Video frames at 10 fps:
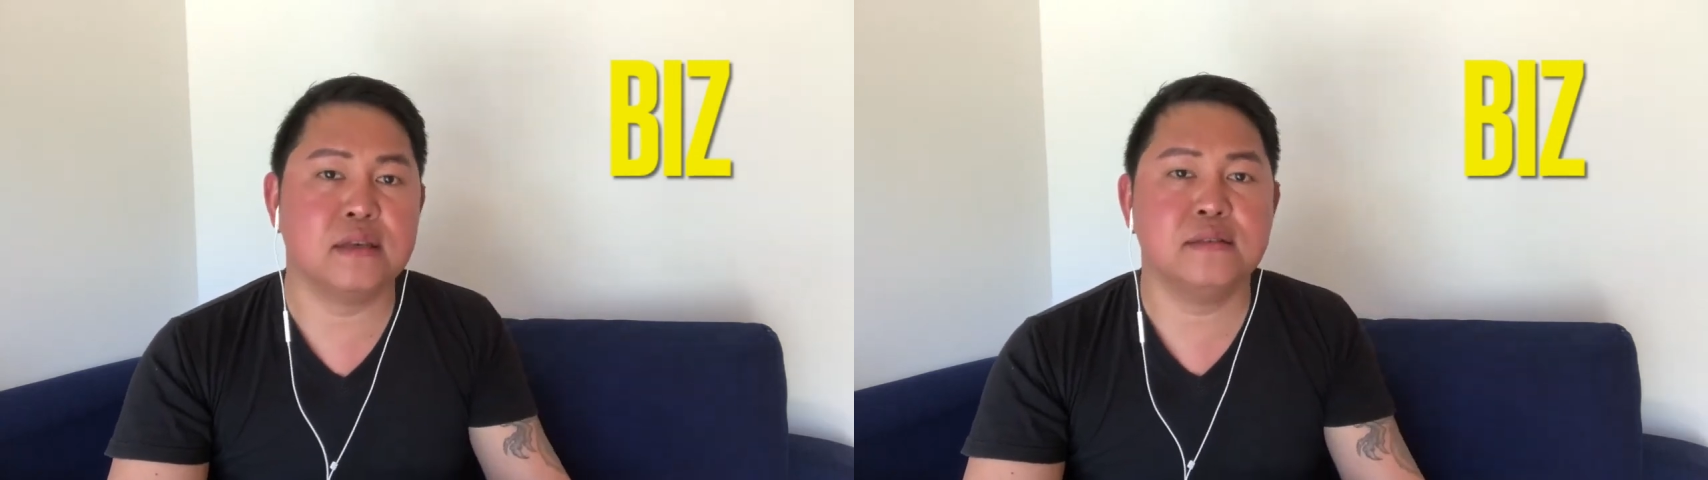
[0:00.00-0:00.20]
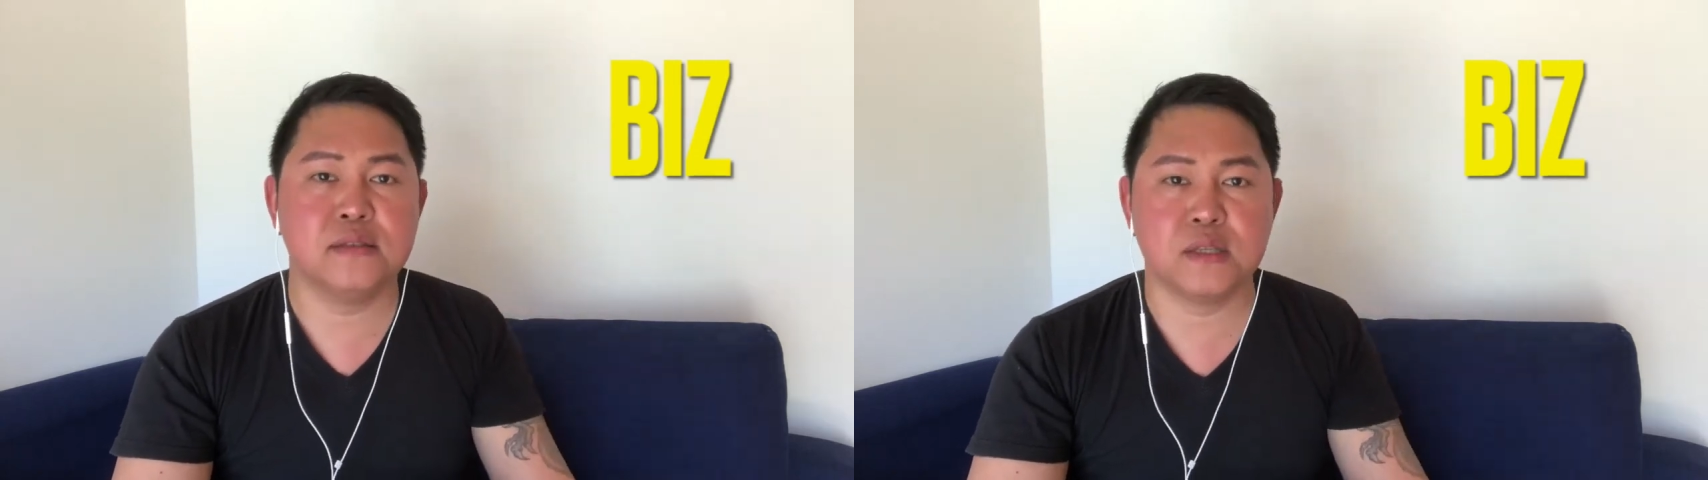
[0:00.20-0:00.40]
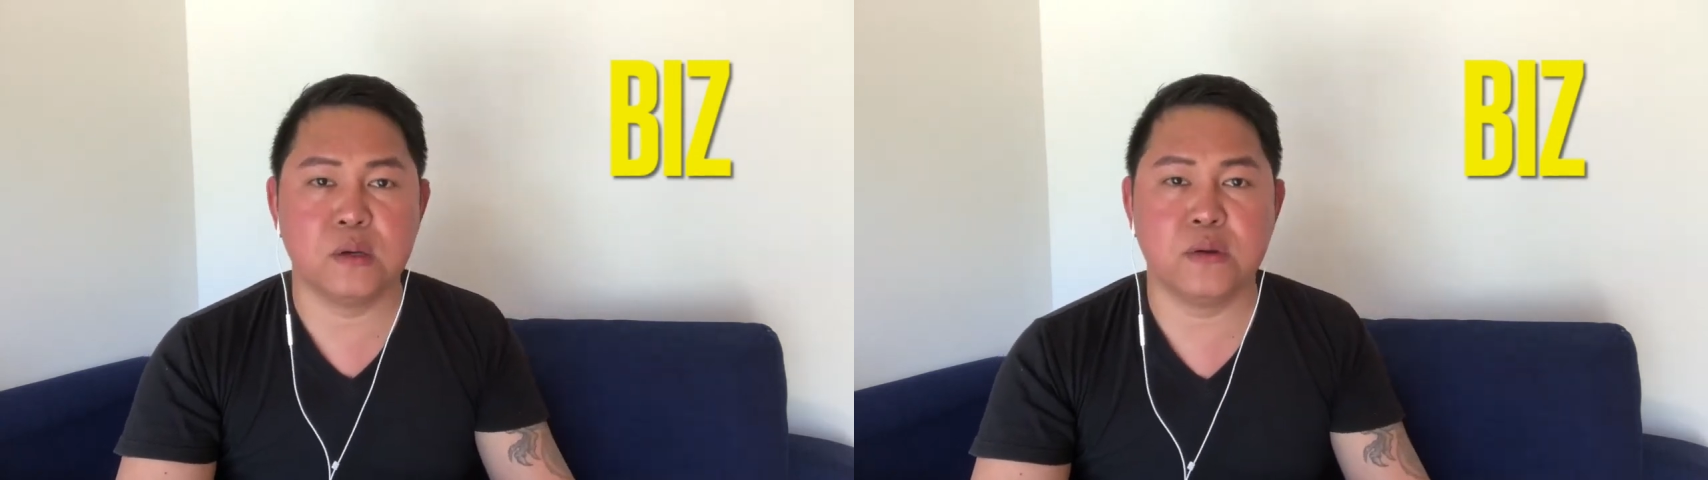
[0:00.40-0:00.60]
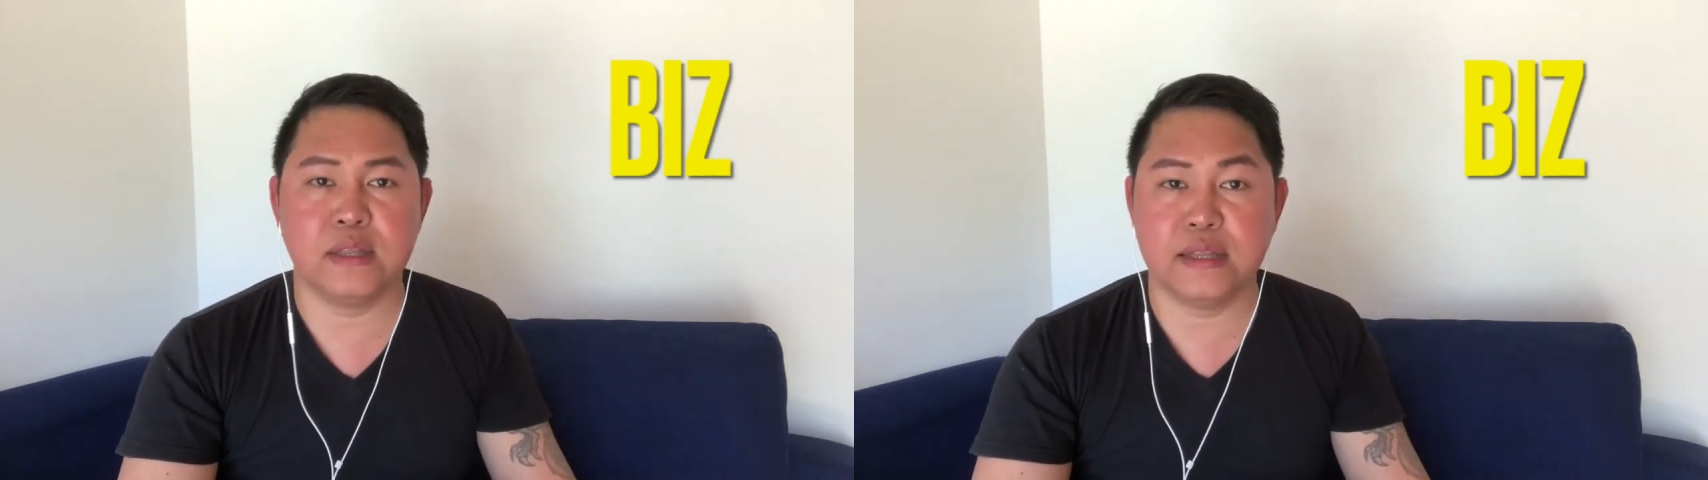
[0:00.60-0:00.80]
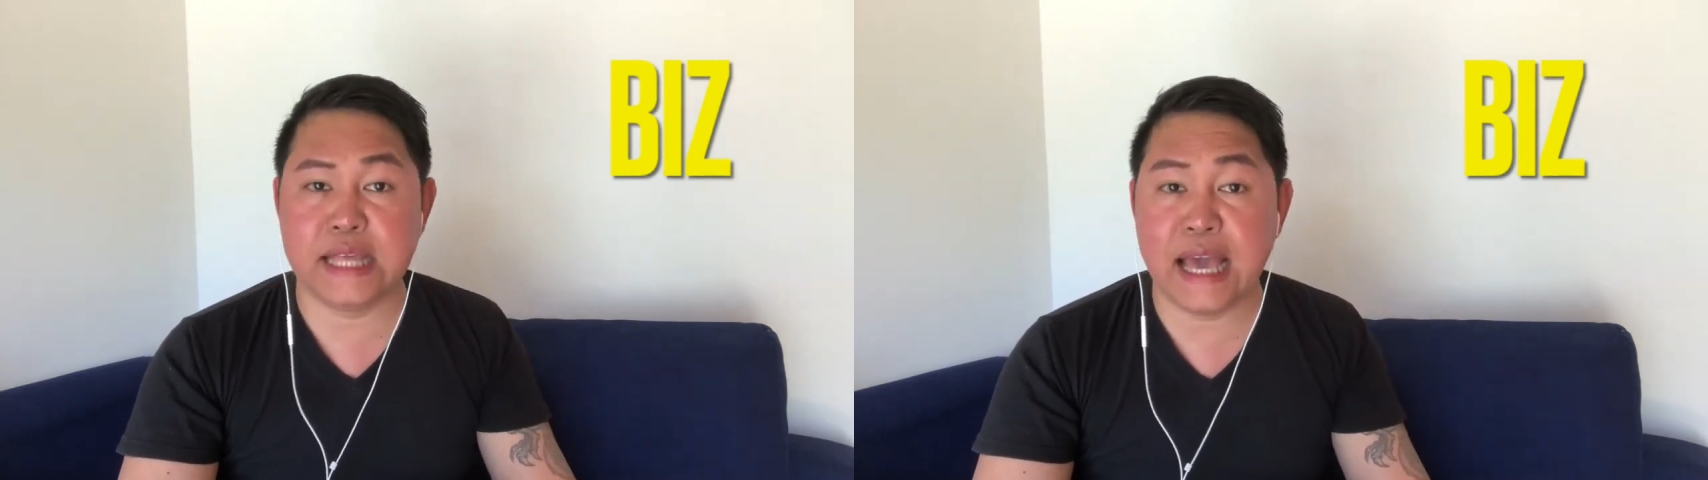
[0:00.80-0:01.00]
So
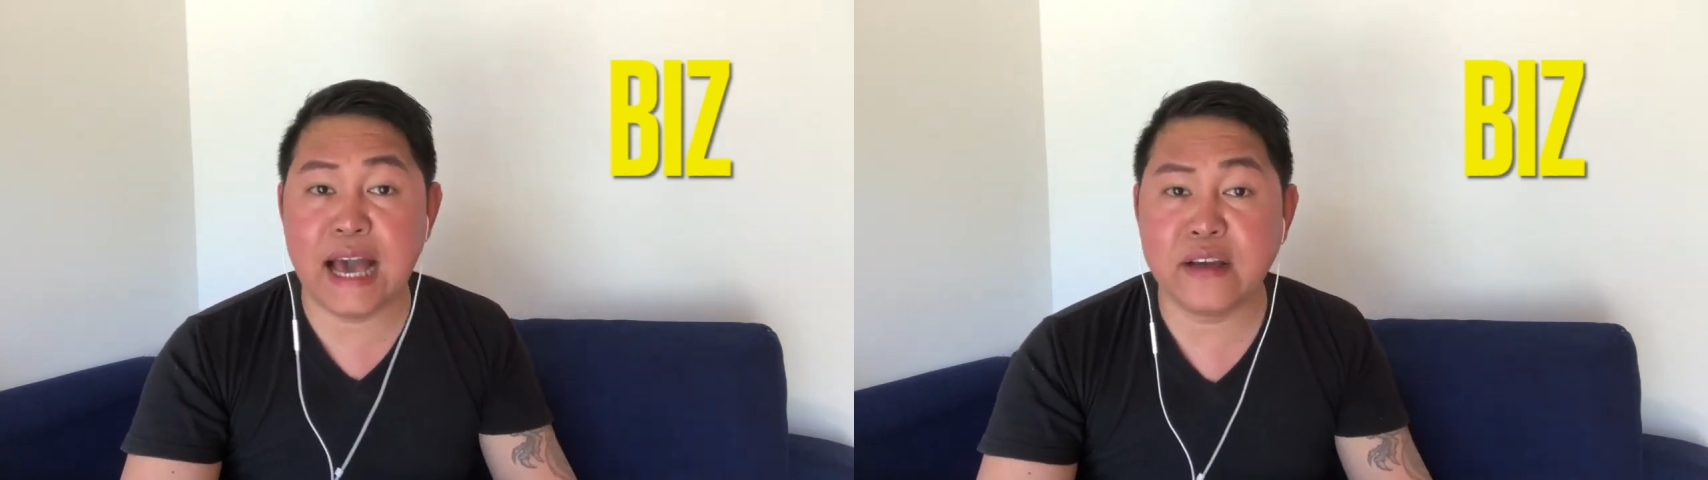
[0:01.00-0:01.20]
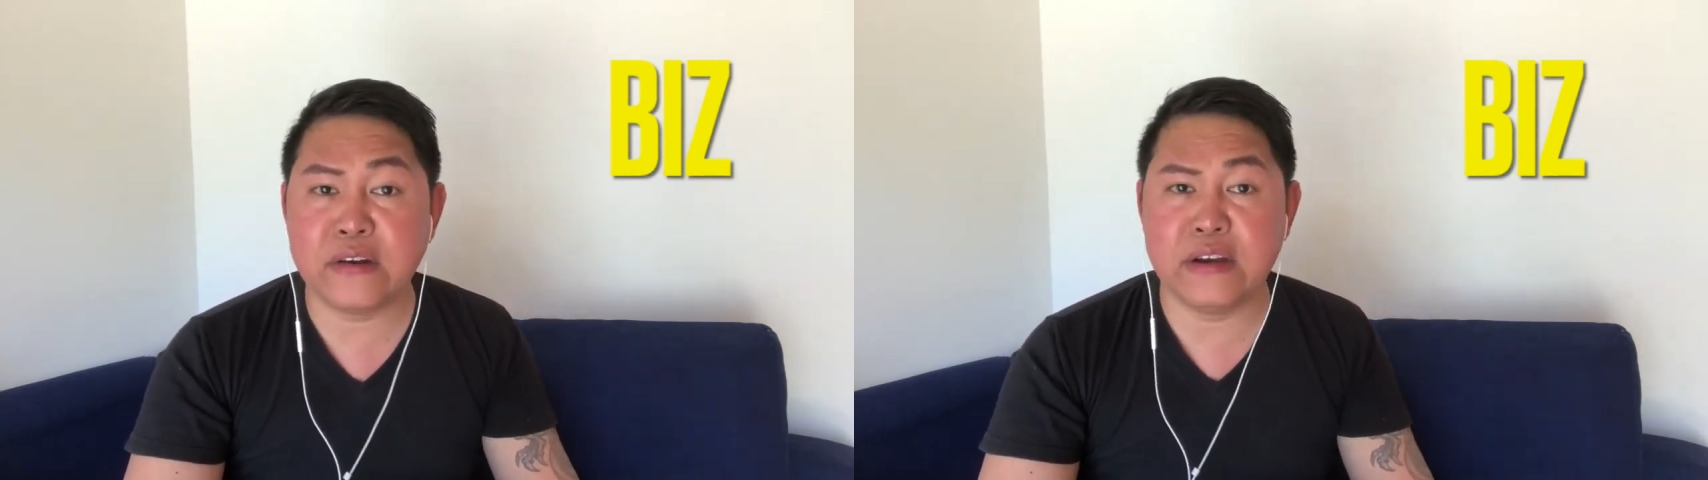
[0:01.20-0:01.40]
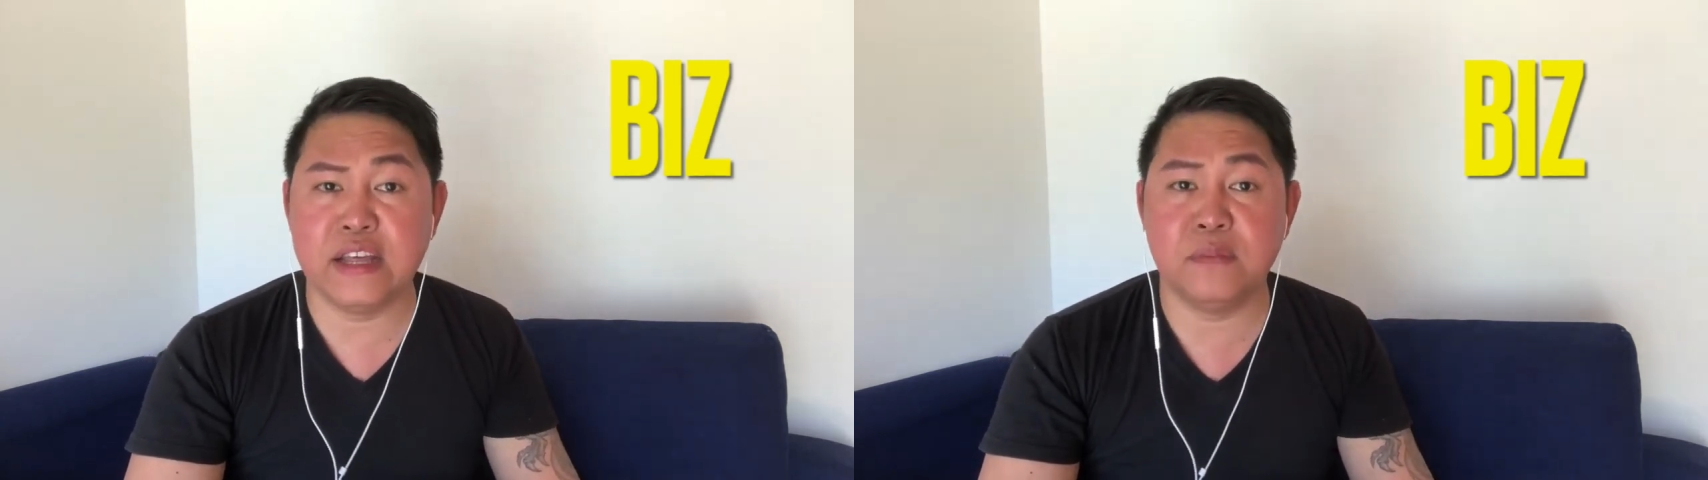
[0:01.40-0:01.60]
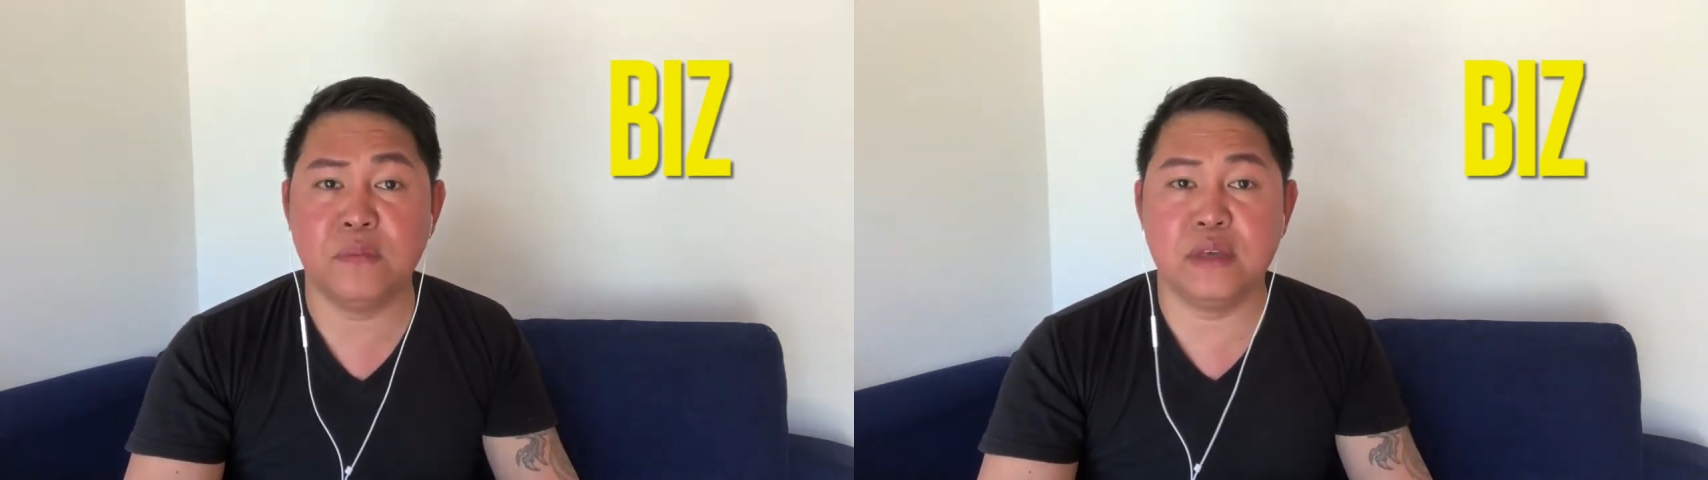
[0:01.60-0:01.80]
the acronym